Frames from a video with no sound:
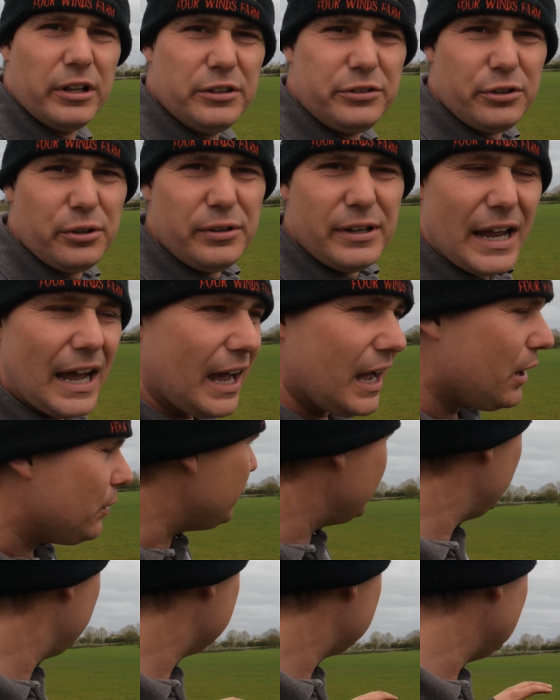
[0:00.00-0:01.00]
to do now
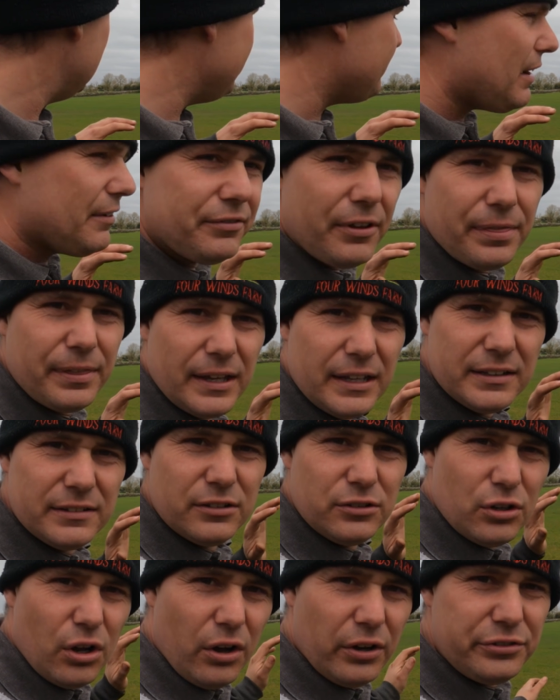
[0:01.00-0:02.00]
is leave
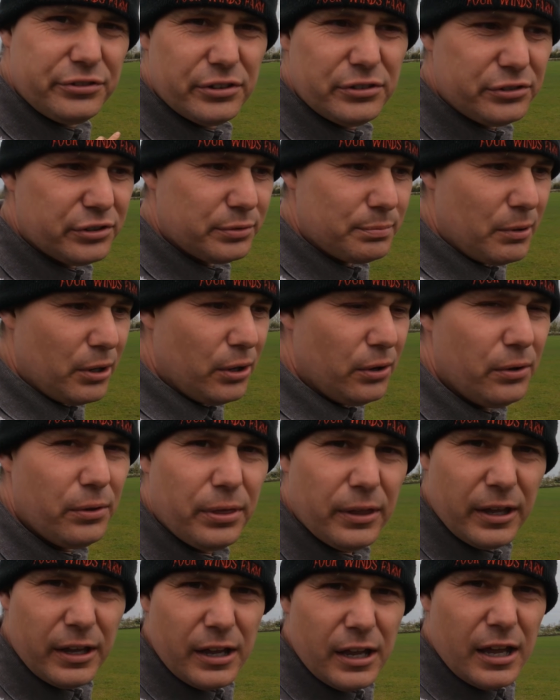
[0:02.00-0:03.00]
everything nice and smooth
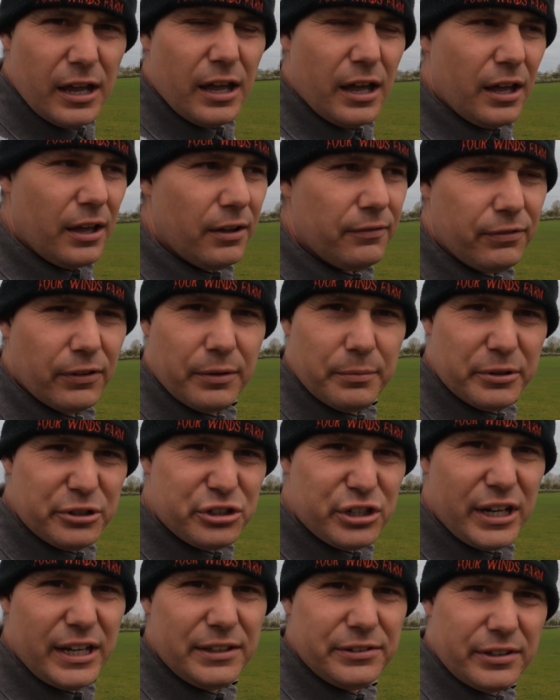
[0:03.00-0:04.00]
for the
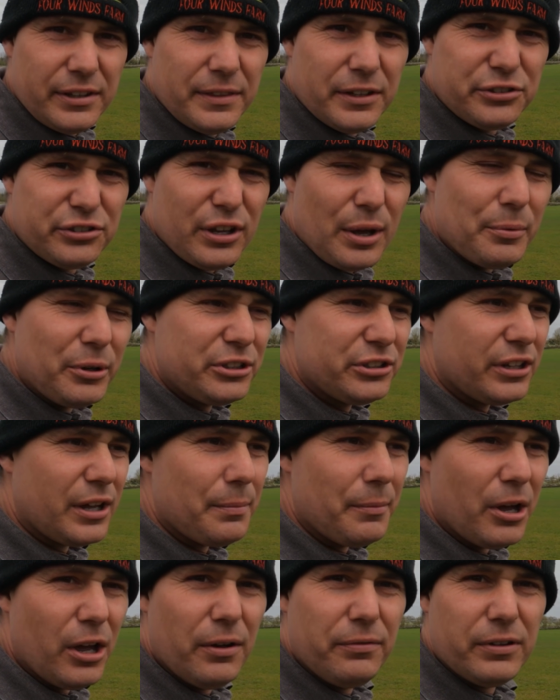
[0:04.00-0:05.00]
machines in the summer to
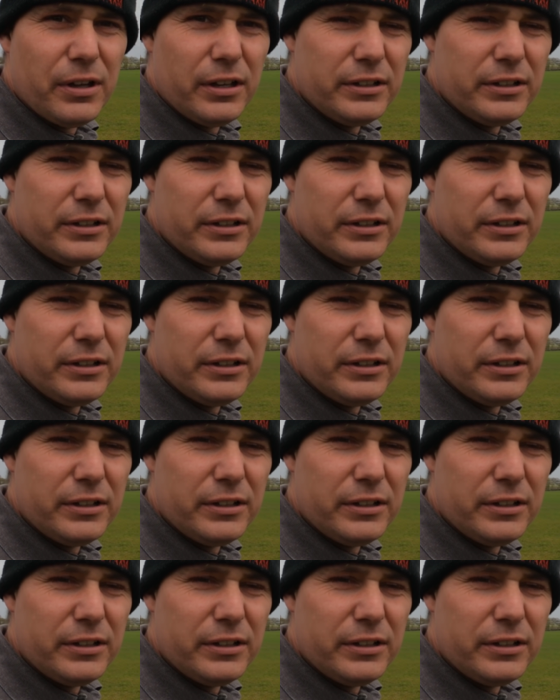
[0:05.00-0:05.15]
come over.